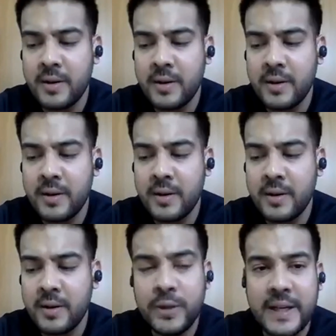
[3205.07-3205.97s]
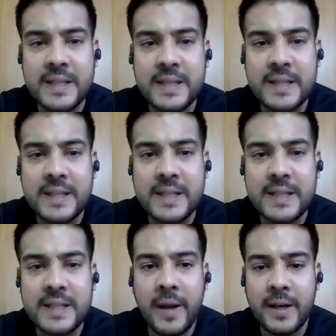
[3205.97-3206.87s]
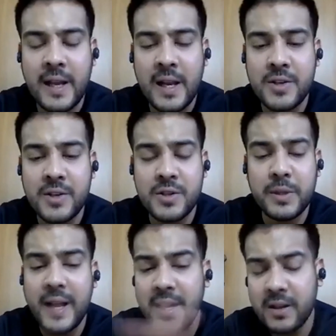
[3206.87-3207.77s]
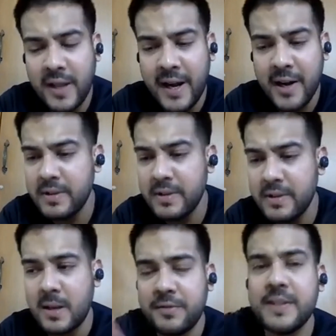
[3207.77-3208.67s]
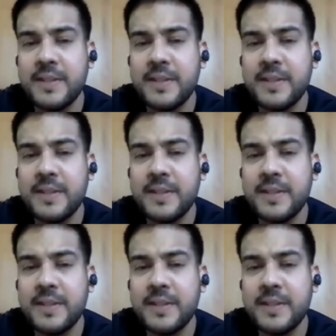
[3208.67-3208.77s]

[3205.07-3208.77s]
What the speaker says: know that he's capable and intelligent. But that always comes.